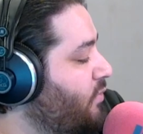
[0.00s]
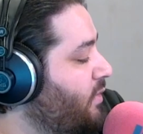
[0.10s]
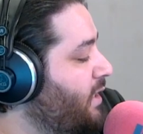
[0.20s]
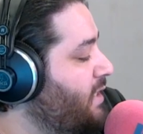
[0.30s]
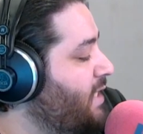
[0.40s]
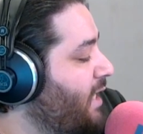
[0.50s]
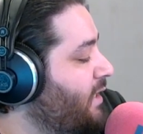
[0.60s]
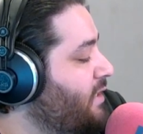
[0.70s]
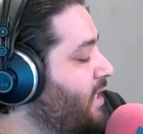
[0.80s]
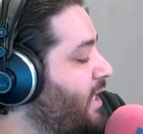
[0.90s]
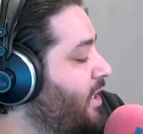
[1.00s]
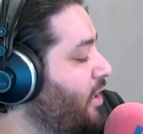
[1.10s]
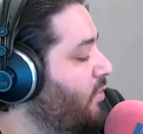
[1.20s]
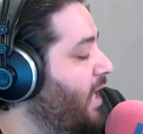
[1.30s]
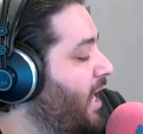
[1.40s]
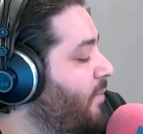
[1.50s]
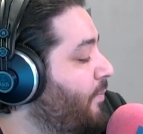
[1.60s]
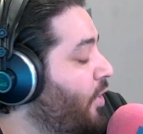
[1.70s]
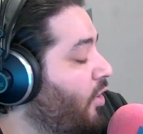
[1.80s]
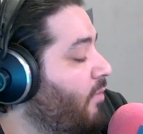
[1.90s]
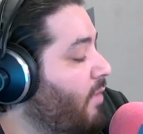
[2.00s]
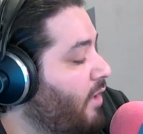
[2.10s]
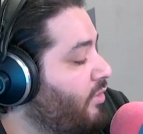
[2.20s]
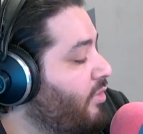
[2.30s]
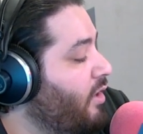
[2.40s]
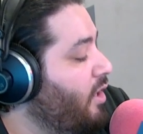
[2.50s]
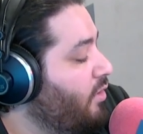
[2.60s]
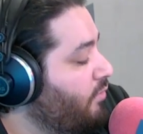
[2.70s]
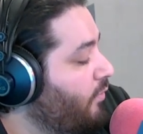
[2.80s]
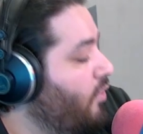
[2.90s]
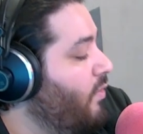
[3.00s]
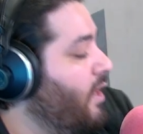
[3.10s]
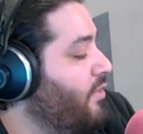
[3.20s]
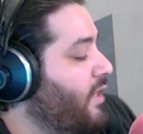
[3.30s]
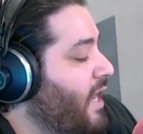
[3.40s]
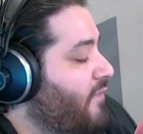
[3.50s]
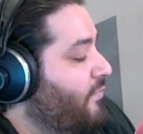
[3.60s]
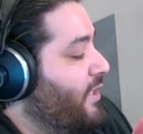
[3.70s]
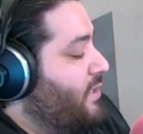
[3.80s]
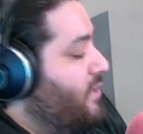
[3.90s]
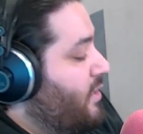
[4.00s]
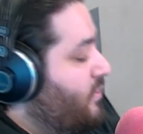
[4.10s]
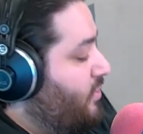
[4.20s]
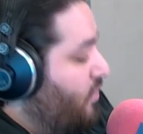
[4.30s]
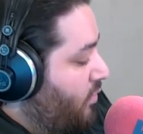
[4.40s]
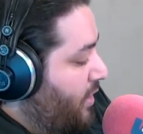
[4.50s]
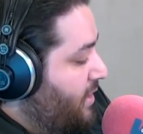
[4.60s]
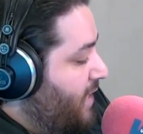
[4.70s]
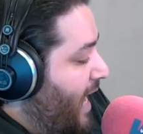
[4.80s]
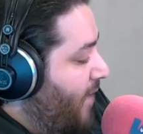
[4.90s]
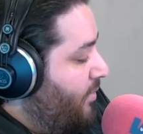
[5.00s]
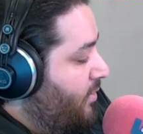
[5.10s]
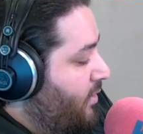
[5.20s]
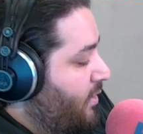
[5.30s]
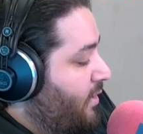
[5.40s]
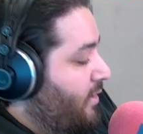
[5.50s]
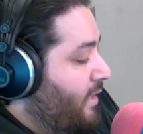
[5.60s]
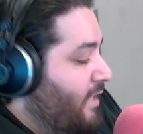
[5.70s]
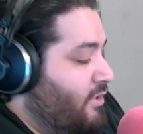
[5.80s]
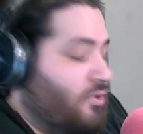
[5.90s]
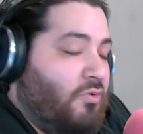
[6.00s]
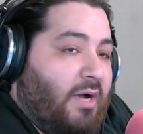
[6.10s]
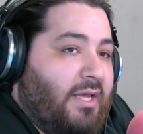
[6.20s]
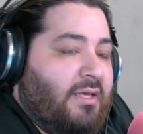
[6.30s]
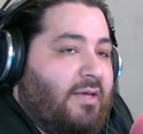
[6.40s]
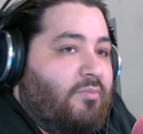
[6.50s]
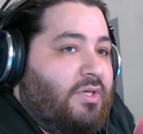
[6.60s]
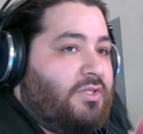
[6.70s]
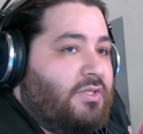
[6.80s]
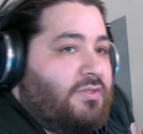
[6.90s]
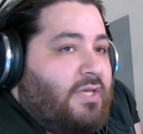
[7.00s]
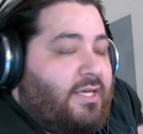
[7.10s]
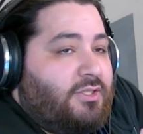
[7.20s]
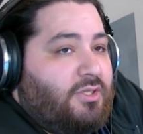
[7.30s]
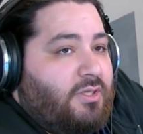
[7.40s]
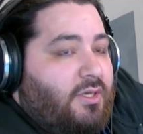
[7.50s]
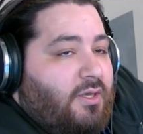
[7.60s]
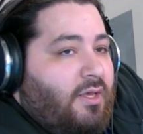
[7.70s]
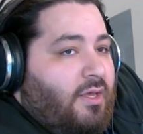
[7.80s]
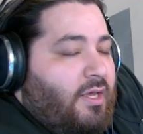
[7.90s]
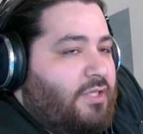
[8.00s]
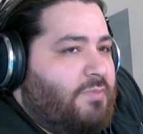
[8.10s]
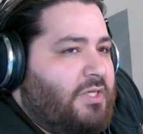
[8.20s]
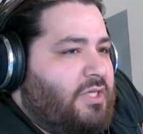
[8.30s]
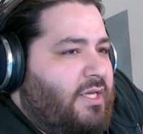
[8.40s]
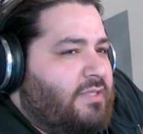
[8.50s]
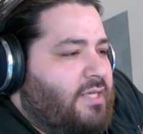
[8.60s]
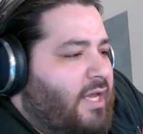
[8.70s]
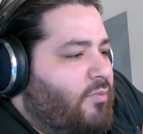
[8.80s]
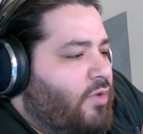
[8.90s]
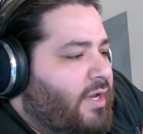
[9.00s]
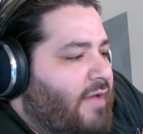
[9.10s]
to release at least a new game per month through the Netflix Stories app. That's quite ambitious, actually, especially at a time where